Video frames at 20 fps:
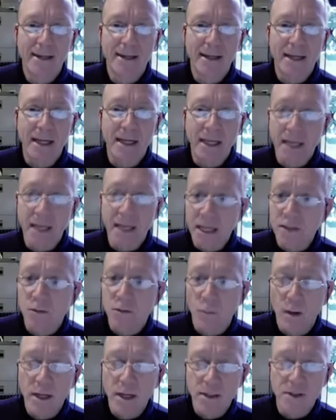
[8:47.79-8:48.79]
And that's
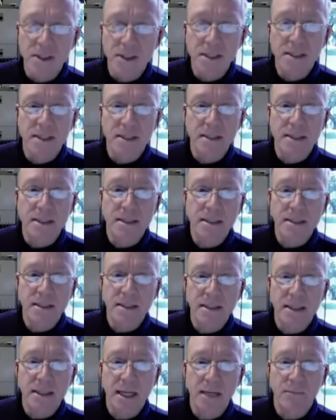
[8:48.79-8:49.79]
why Jesus is the
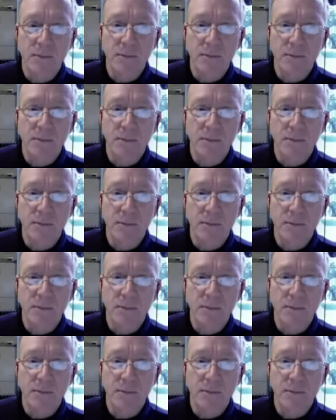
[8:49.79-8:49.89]
scapegoat.